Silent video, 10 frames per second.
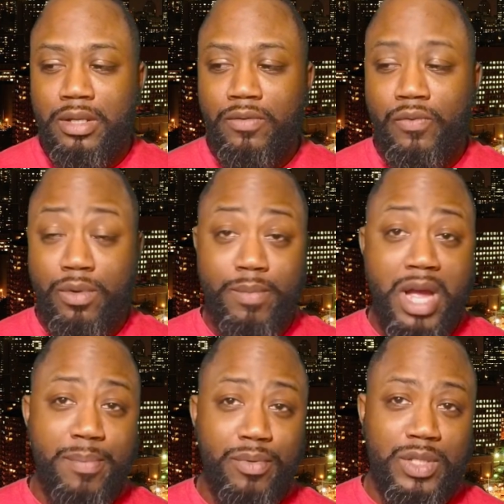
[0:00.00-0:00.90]
from
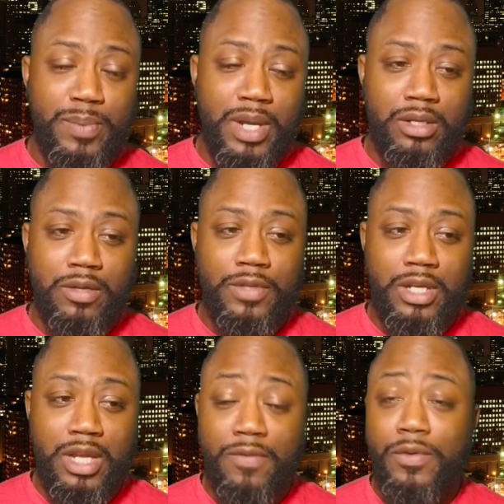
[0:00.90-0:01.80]
my perspective, the
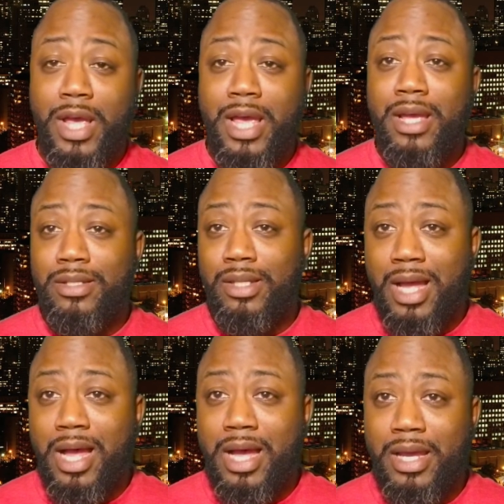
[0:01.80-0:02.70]
devil has
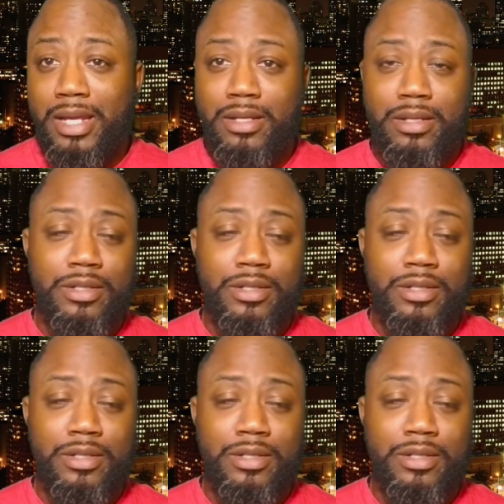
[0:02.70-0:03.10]
lied